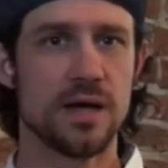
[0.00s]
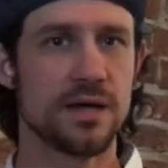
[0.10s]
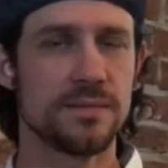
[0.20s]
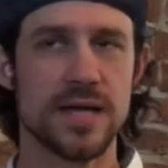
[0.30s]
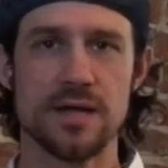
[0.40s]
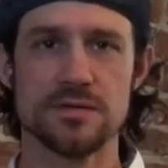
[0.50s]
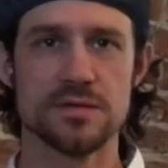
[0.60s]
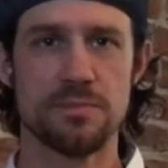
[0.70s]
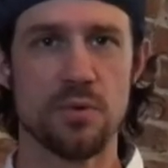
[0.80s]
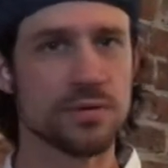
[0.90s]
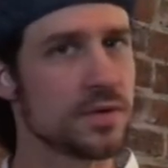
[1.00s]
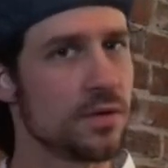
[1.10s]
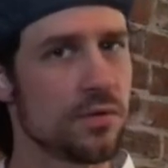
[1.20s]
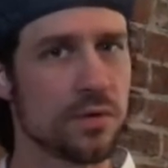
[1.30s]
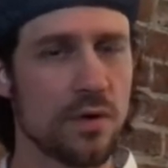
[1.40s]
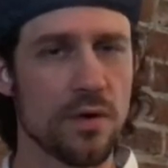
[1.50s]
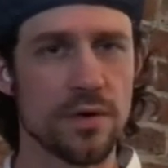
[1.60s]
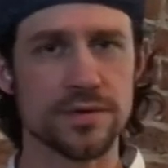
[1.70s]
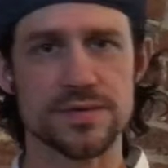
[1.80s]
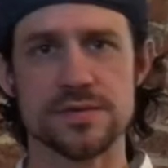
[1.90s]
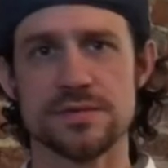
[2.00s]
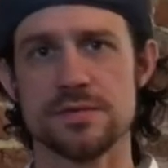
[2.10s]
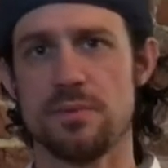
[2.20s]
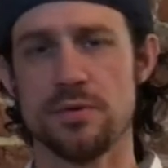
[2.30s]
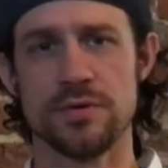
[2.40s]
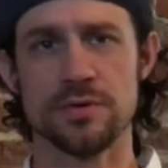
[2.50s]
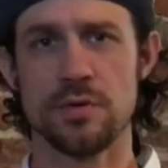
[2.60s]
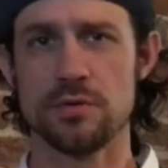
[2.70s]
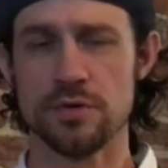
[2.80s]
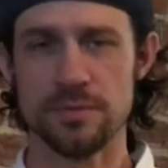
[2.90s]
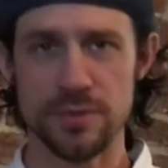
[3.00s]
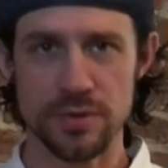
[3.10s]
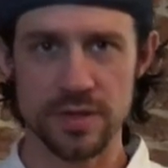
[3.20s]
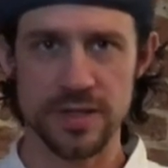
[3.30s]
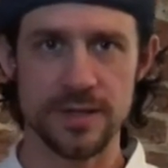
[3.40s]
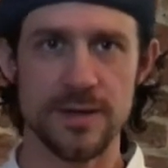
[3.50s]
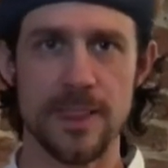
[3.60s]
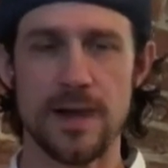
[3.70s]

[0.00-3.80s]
Come down, support the local arts, support your local community.